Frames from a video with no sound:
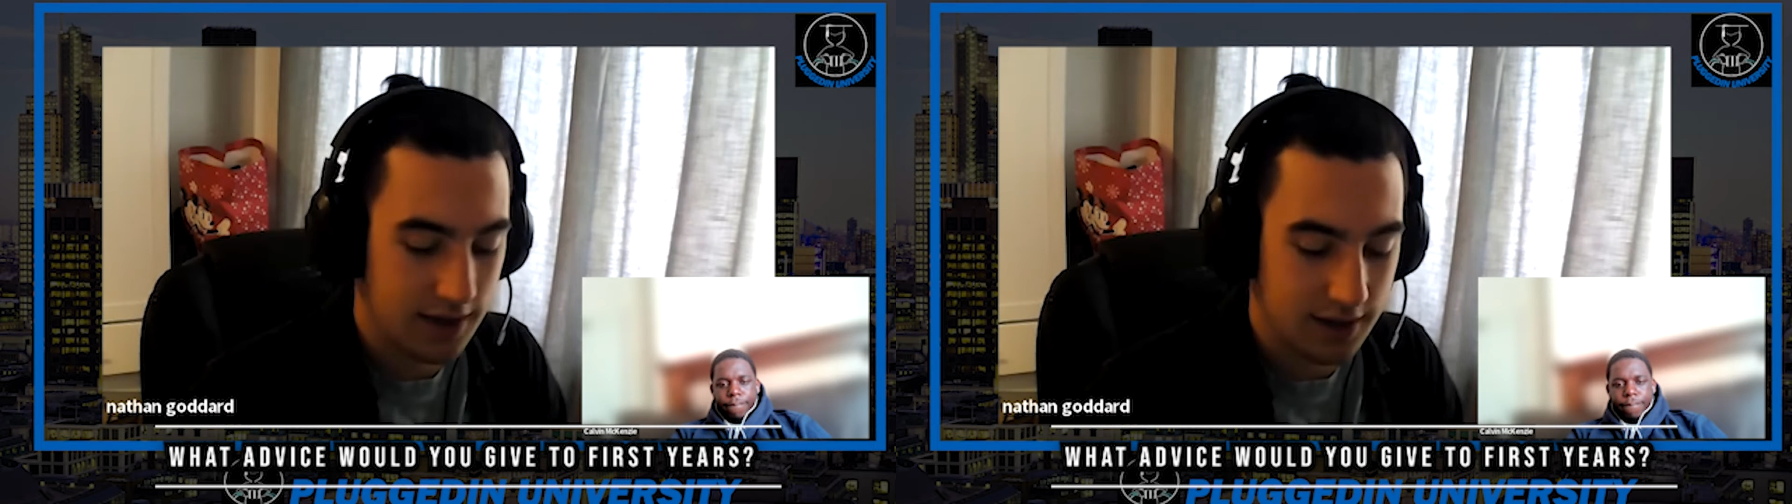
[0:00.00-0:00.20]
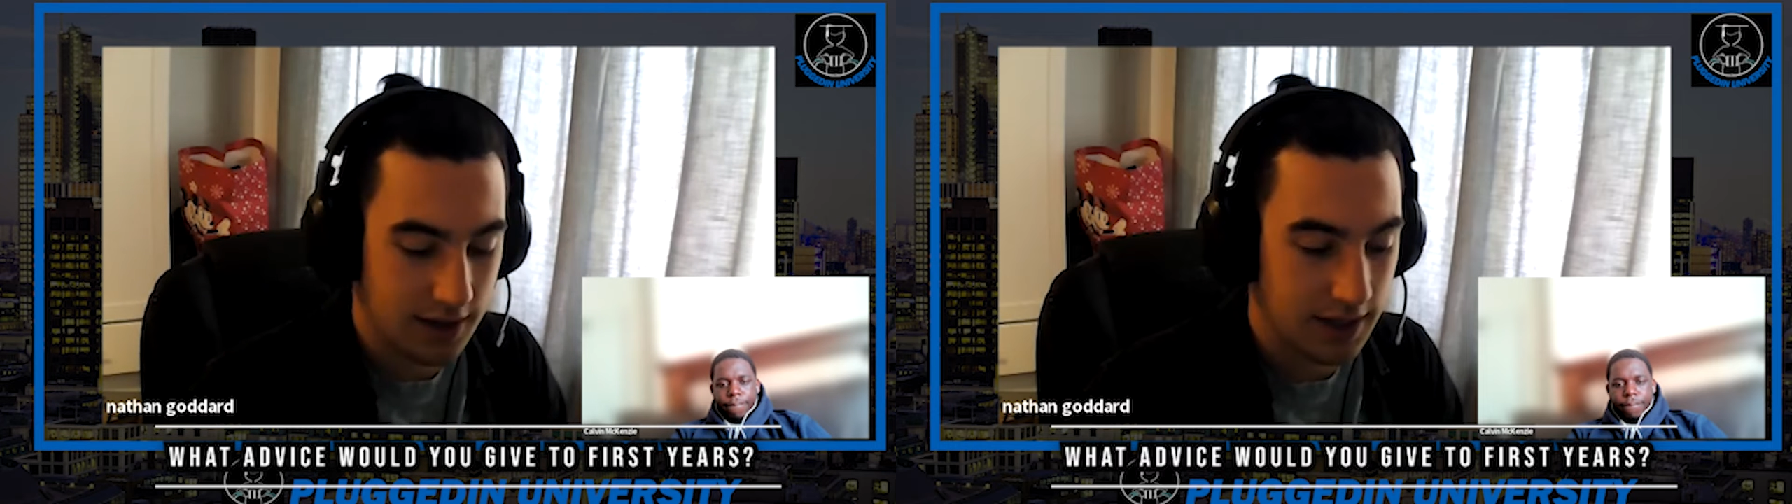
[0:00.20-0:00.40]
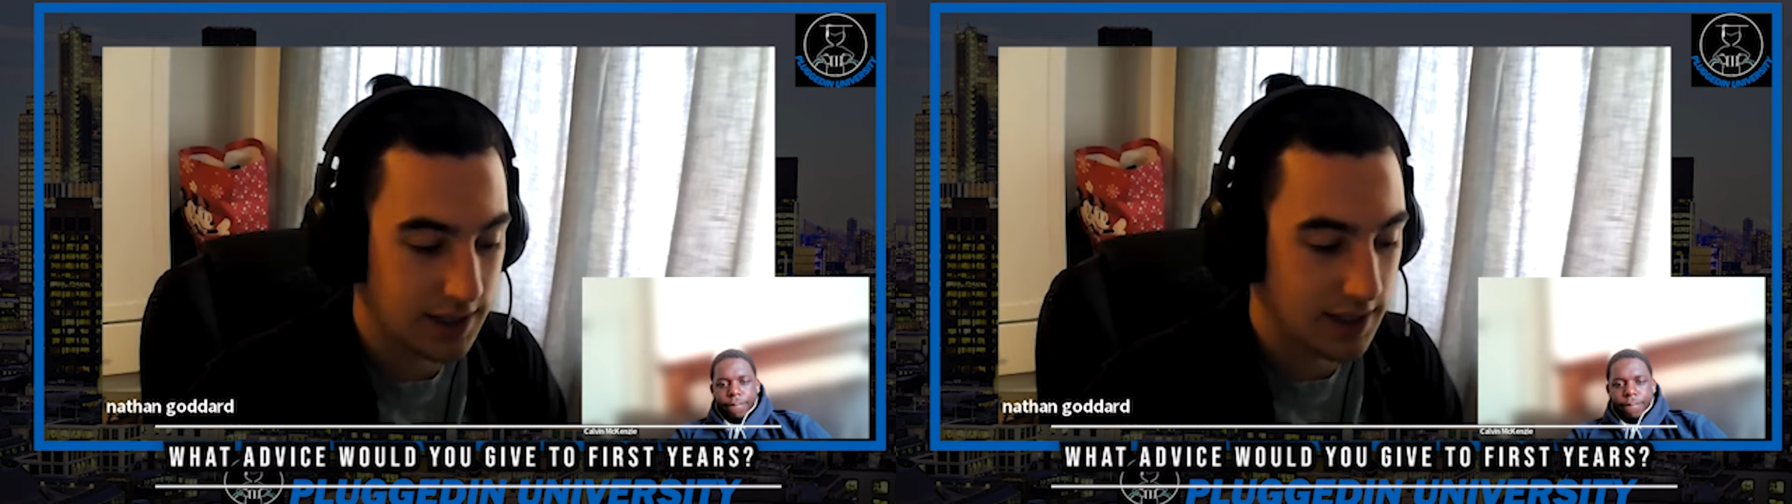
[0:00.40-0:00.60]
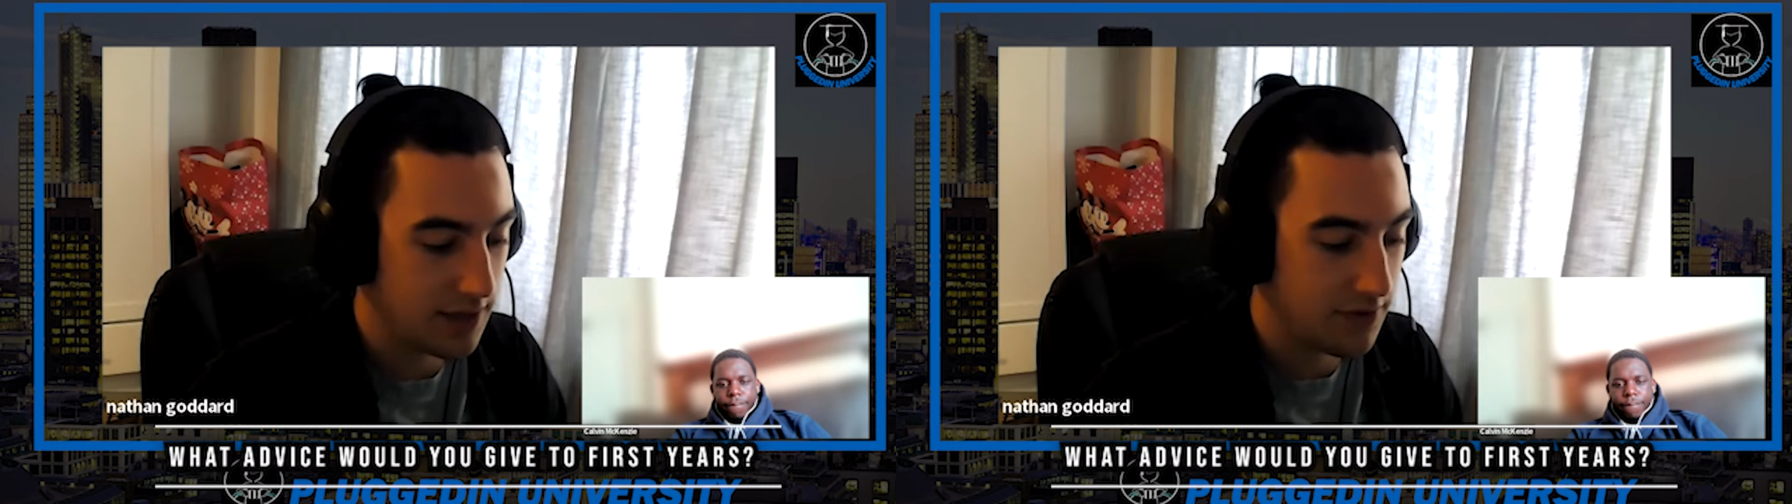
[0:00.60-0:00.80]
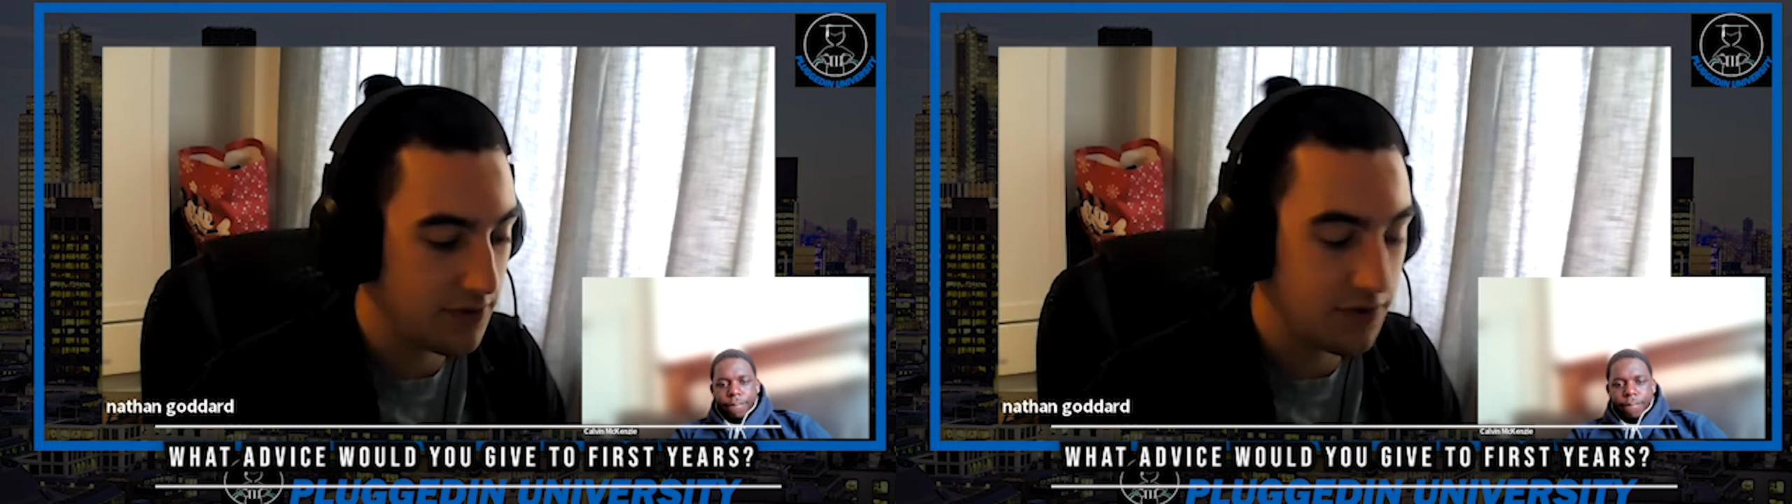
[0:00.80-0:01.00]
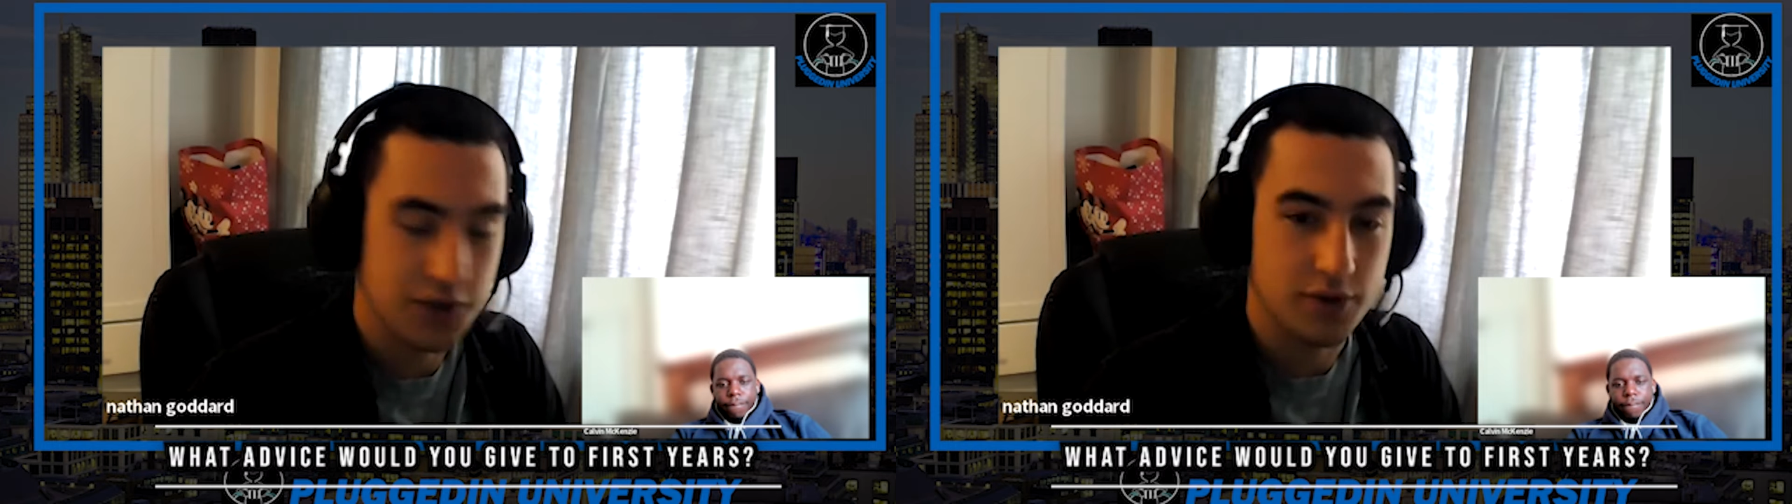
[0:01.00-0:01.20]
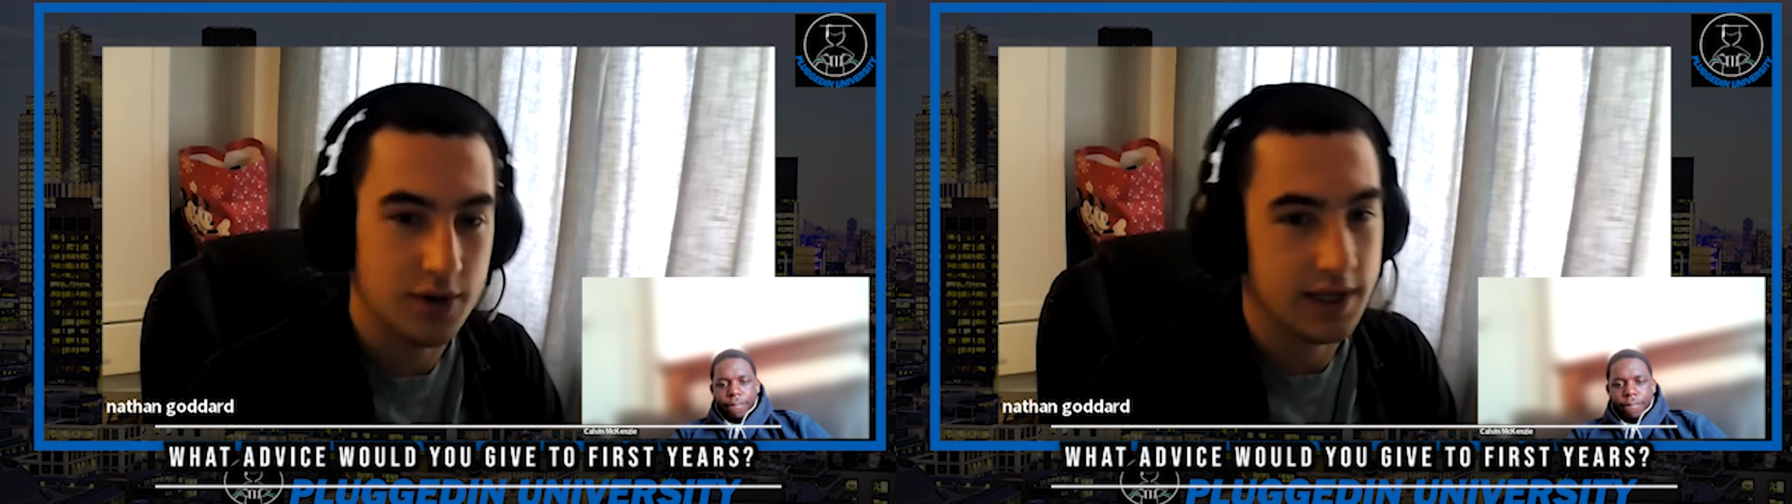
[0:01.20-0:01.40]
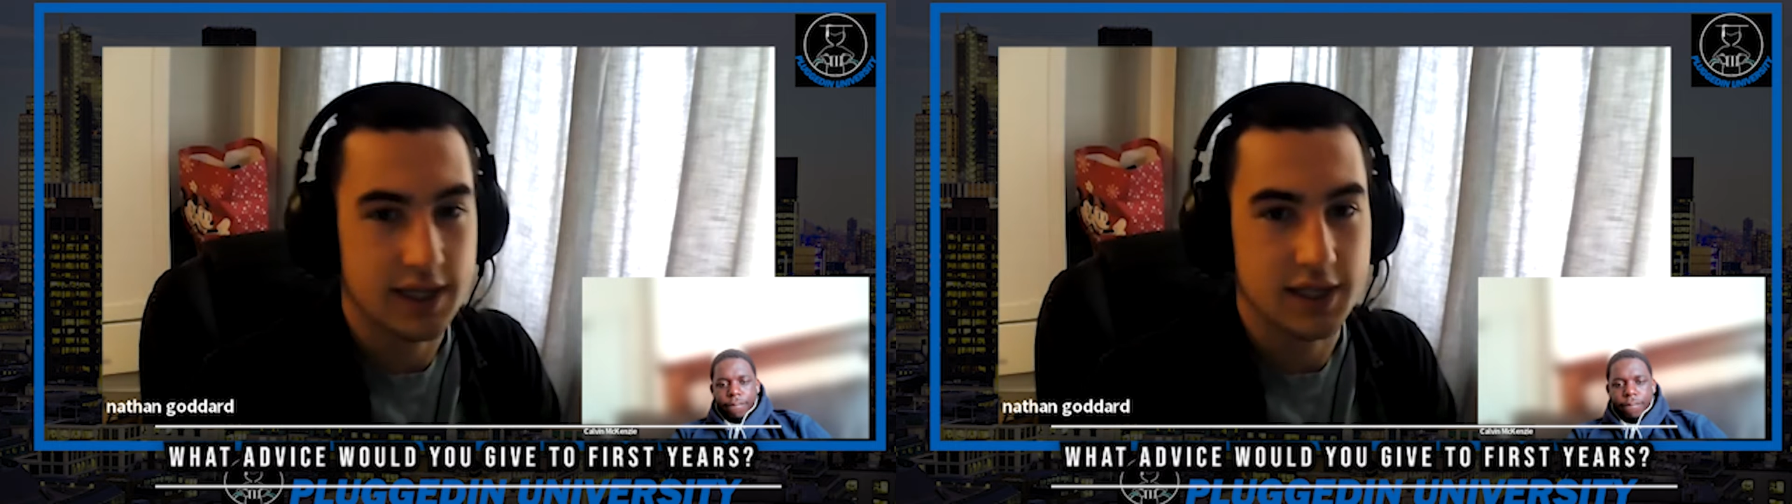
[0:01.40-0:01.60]
Like, even if you don't
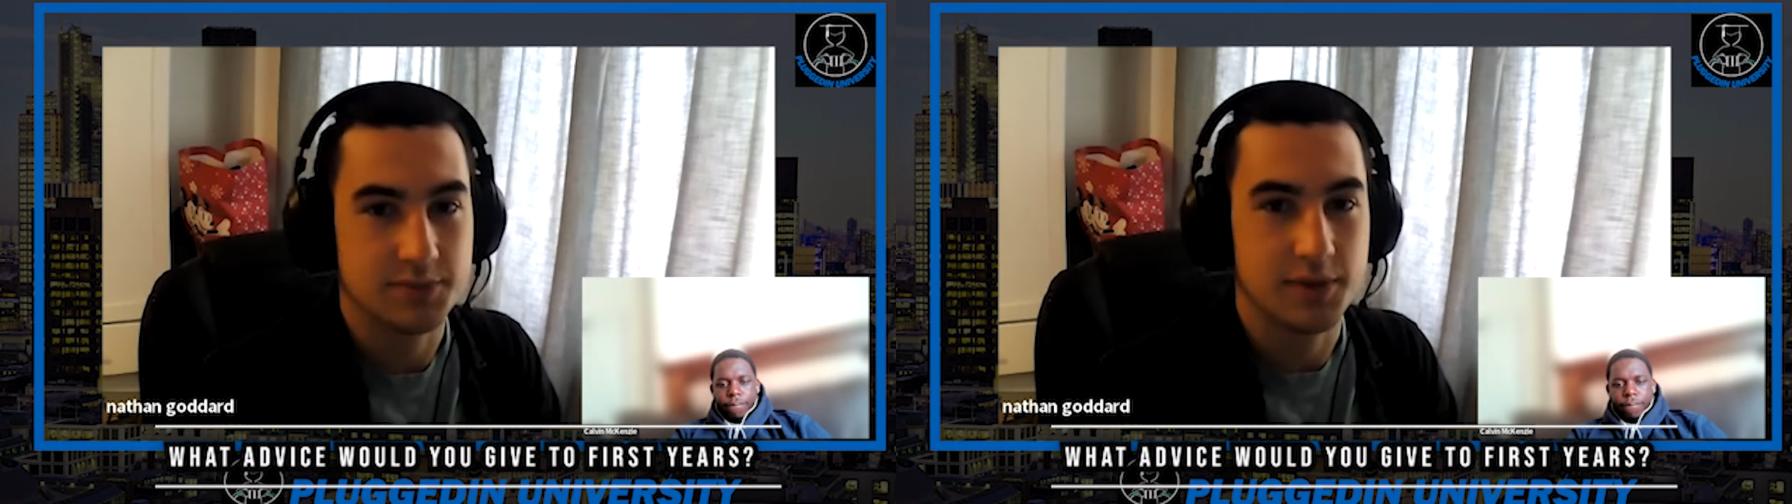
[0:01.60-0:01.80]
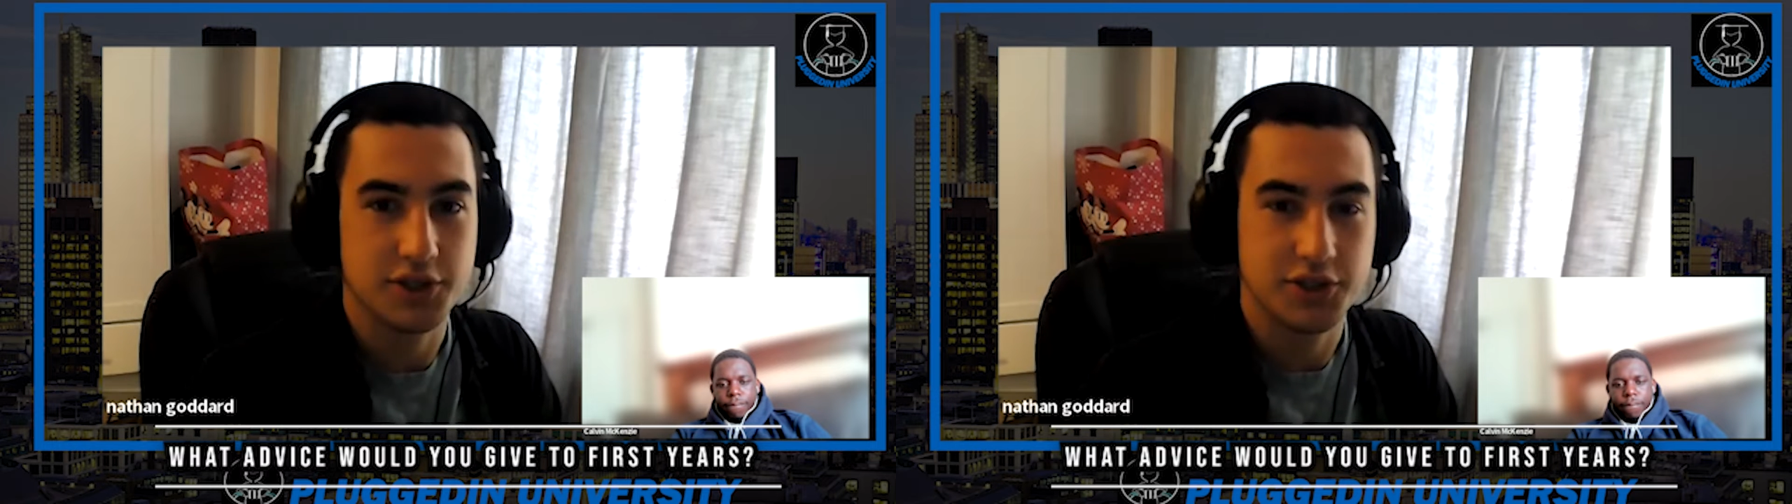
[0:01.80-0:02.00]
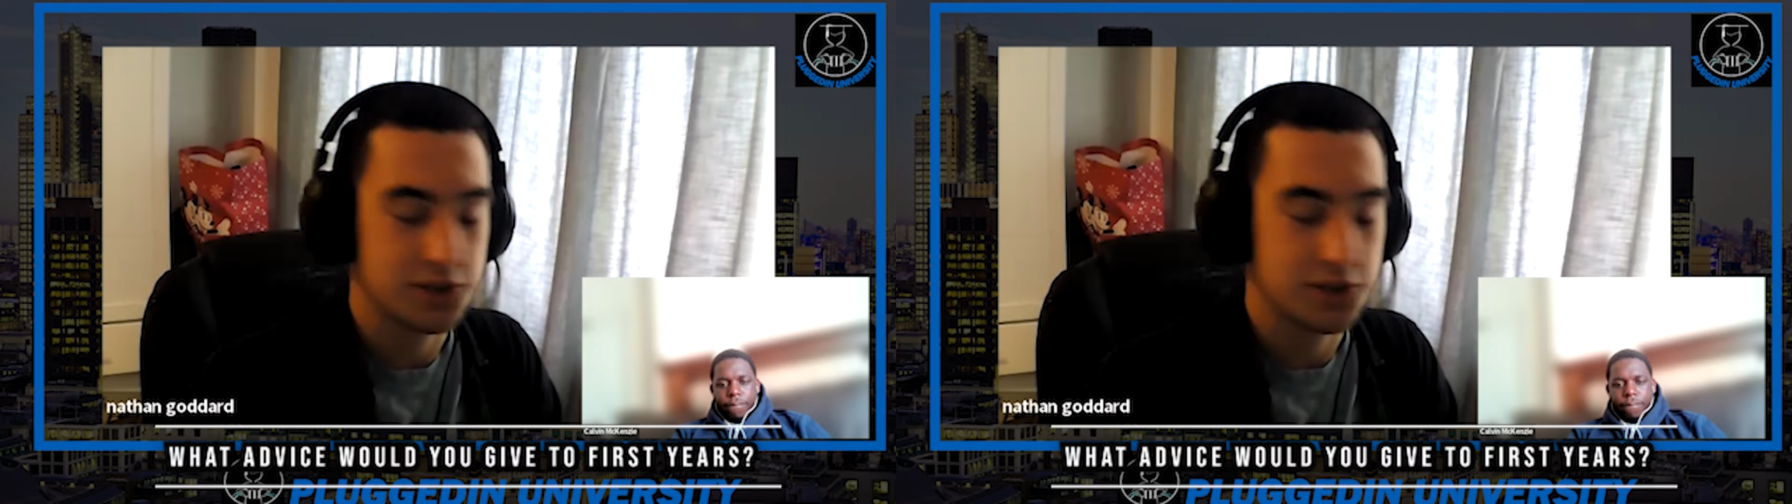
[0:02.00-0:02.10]
like it as much,